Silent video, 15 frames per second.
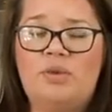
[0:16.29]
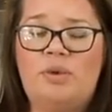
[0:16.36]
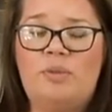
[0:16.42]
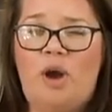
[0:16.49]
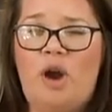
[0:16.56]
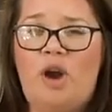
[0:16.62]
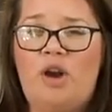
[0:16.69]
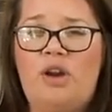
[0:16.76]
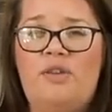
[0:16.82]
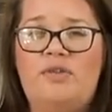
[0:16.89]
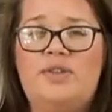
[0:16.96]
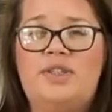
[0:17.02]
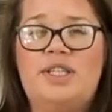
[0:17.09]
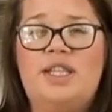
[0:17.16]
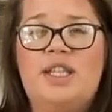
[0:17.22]
If you've gone to a
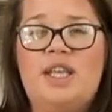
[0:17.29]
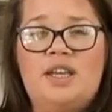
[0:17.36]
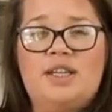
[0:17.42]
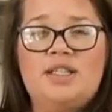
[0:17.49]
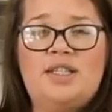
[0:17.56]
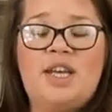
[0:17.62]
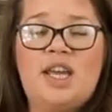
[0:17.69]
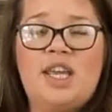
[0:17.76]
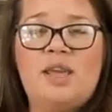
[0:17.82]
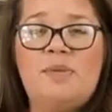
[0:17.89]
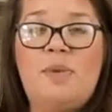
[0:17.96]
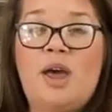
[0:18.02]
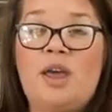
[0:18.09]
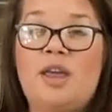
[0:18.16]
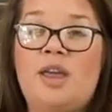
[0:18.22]
bar and you've seen the
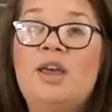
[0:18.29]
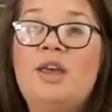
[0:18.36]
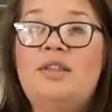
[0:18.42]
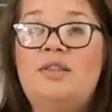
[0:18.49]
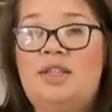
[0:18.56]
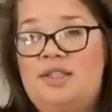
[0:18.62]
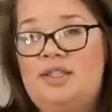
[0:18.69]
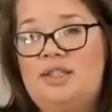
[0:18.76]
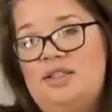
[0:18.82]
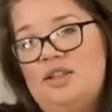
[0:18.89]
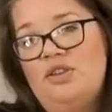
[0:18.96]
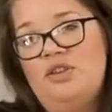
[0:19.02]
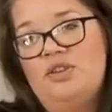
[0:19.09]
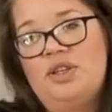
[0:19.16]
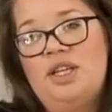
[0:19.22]
Kentucky Buck, that's because
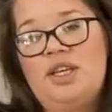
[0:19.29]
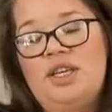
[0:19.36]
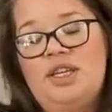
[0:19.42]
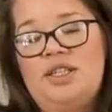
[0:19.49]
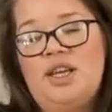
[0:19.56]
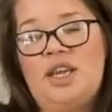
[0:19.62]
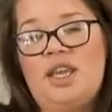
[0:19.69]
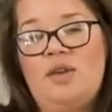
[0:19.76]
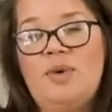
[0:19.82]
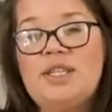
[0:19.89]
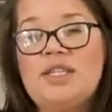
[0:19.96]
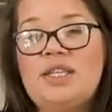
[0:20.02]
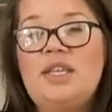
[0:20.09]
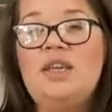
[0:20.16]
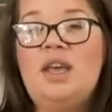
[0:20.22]
they're using a Kentucky
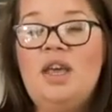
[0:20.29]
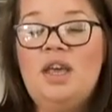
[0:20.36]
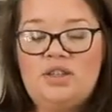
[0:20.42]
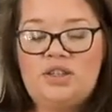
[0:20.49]
whiskey.